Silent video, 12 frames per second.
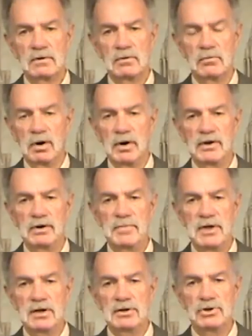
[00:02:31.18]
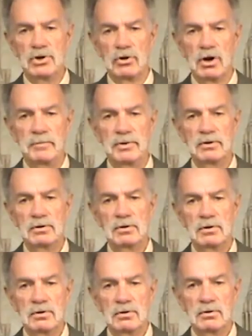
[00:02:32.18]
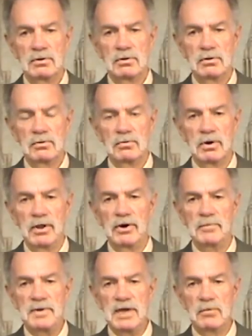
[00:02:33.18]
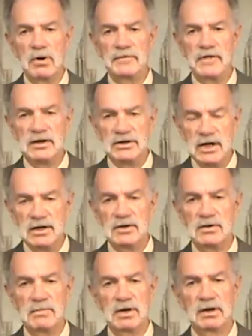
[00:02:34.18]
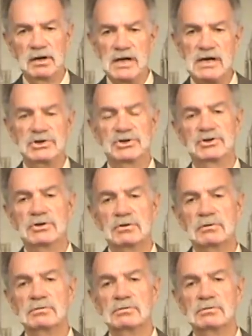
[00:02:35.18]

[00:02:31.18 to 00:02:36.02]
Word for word: whether it be in Europe, whether it be what they did in the Middle East,